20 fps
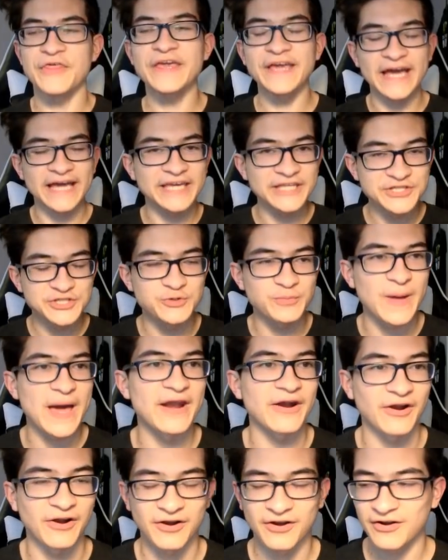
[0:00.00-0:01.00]
I think I can do
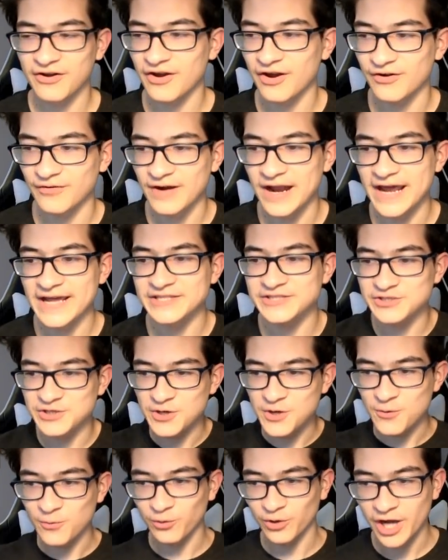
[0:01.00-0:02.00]
better. All right?
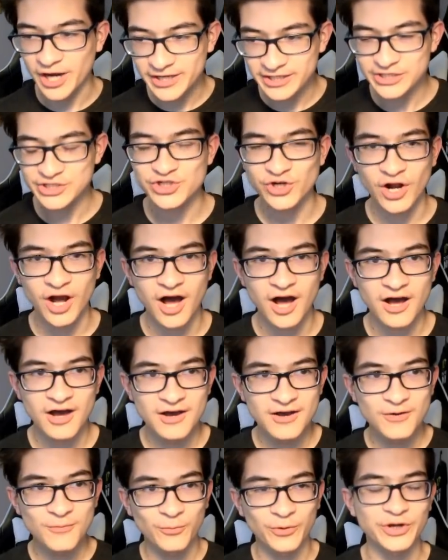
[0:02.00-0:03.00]
We're not going to draw.
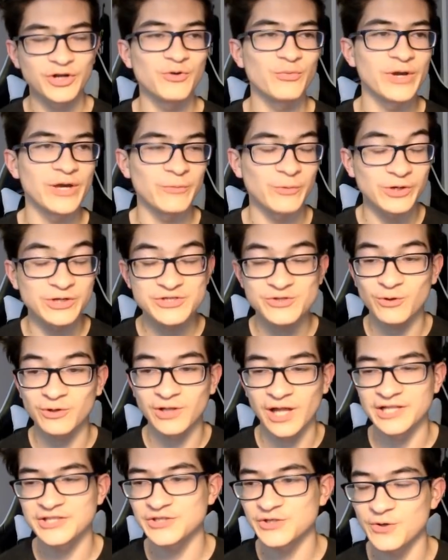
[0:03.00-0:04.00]
We're going to win. We're going to
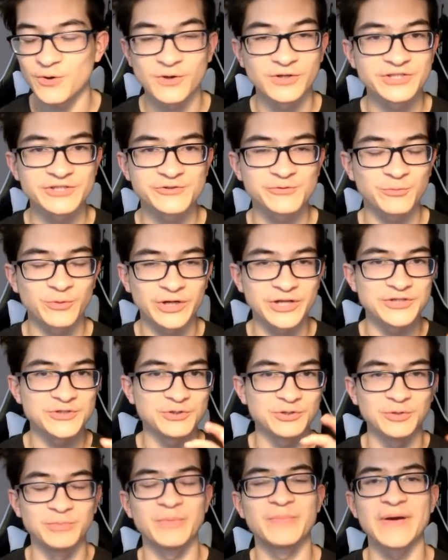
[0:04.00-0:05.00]
score lots of goals. We're going
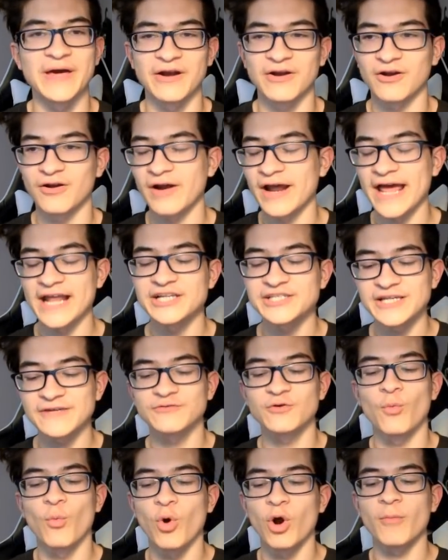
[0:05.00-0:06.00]
to do a little bit better. All right? I just
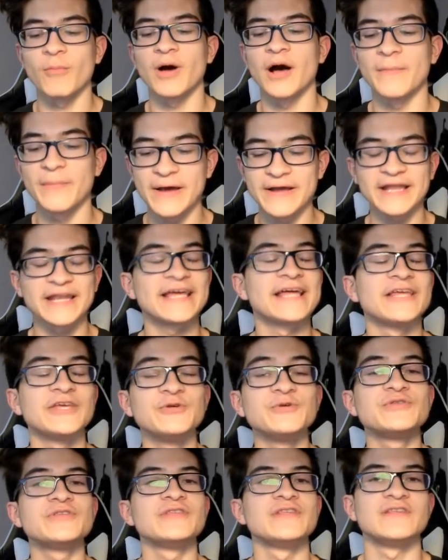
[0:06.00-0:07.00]
have to warm up. I got to get
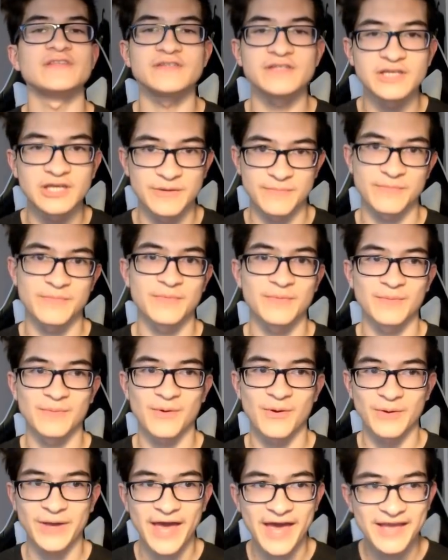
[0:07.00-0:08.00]
used to this team.
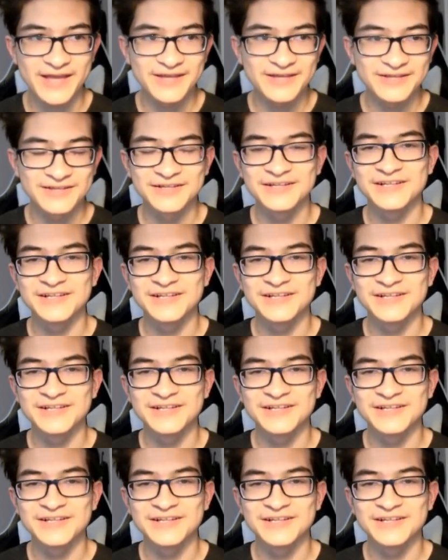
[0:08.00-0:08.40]
Okay?